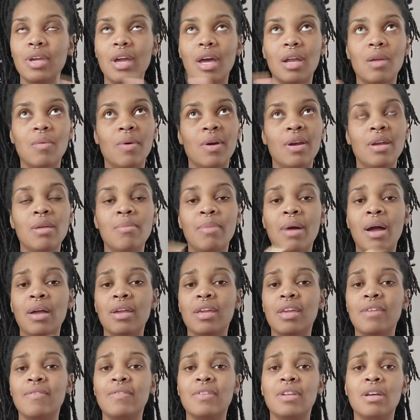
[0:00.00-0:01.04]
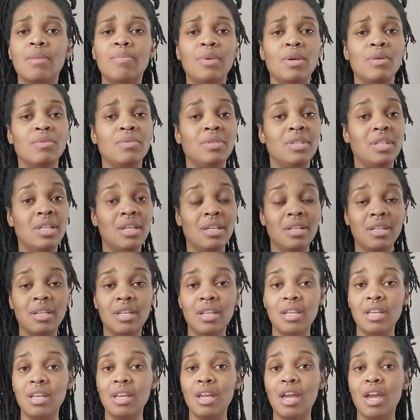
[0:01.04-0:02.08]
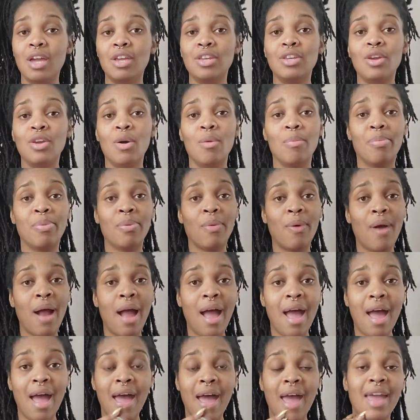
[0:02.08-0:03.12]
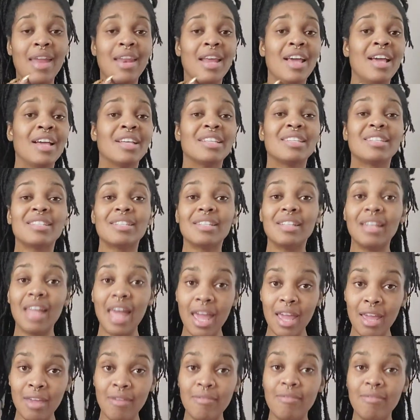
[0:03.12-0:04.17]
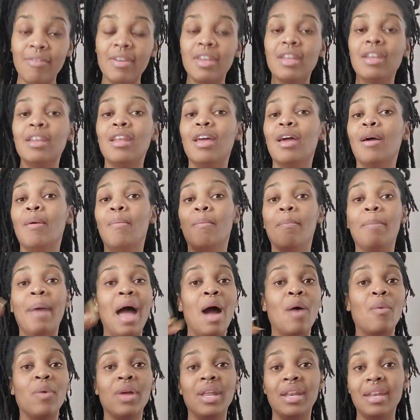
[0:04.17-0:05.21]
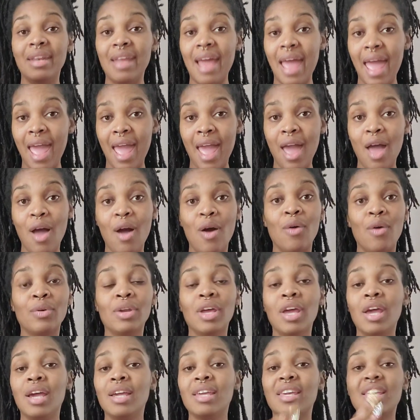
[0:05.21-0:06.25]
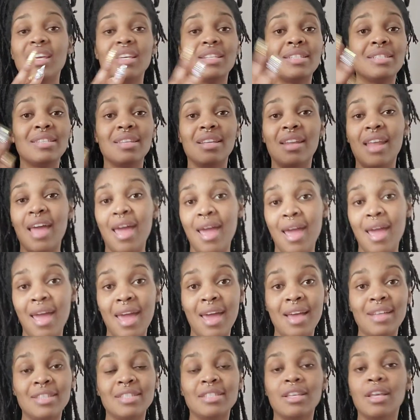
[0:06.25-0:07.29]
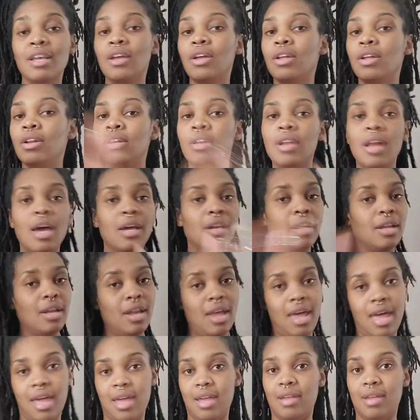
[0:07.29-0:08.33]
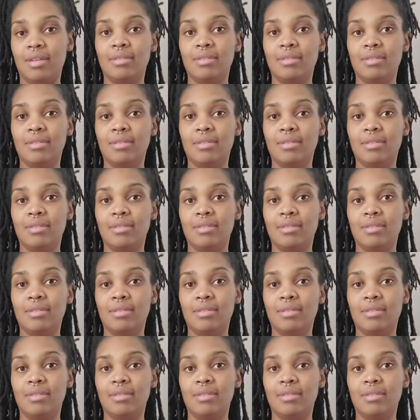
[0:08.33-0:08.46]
got to worry about giving up your dignity, your pride, slaving, bowing down, kissing ass, none of that.